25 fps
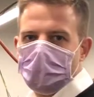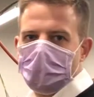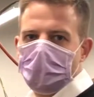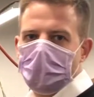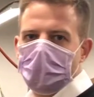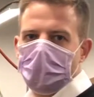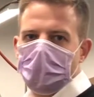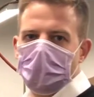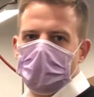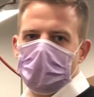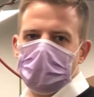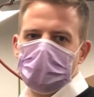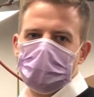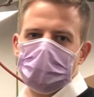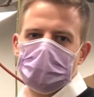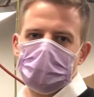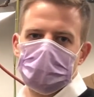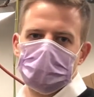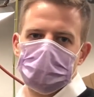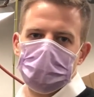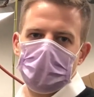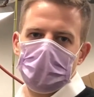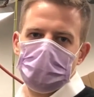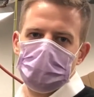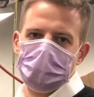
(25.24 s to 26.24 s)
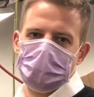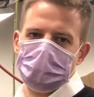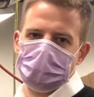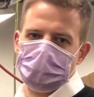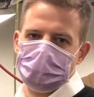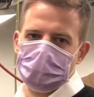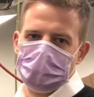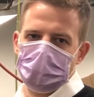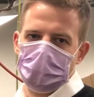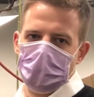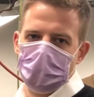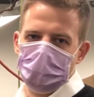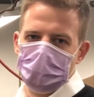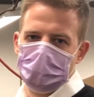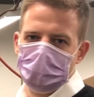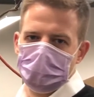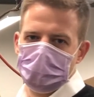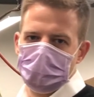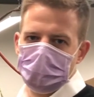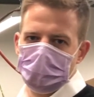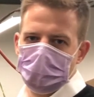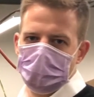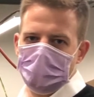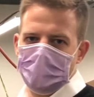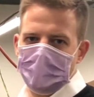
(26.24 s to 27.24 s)
Pesic. She's setting up
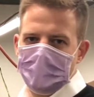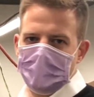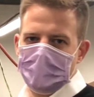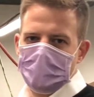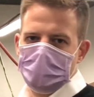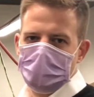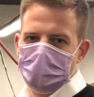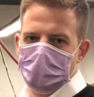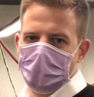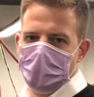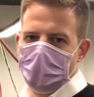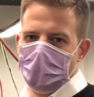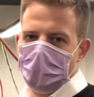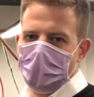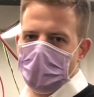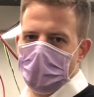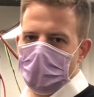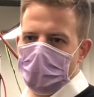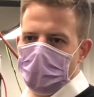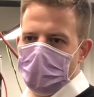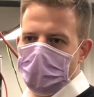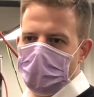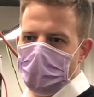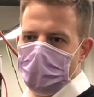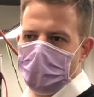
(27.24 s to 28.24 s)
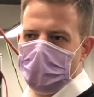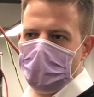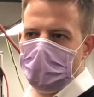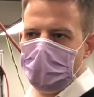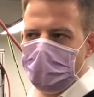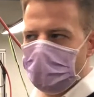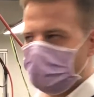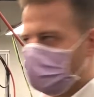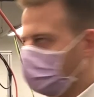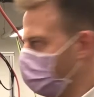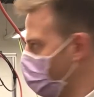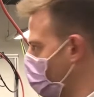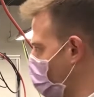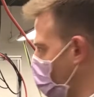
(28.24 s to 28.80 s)
our seca 757s